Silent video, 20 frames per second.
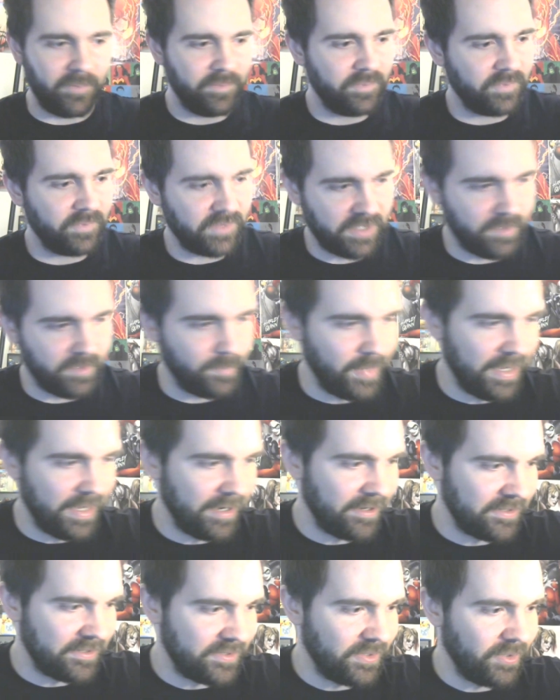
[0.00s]

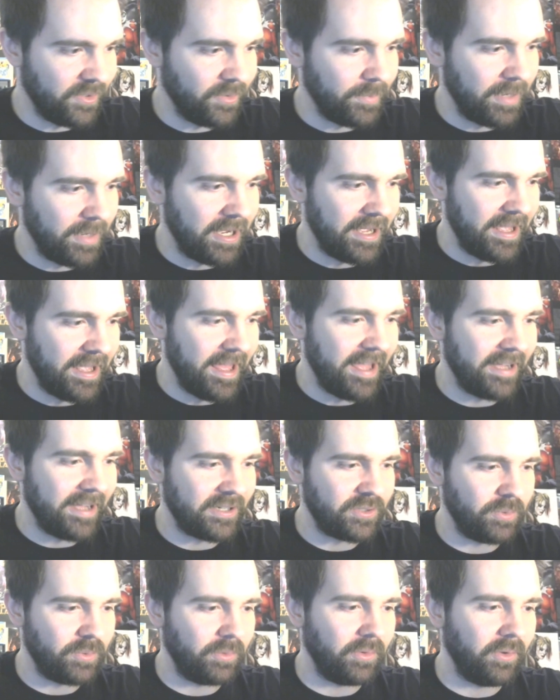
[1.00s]
compared to my
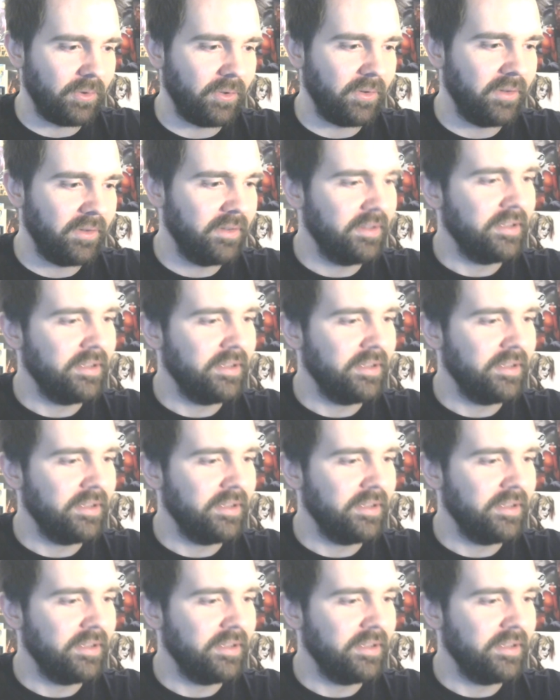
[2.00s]
actual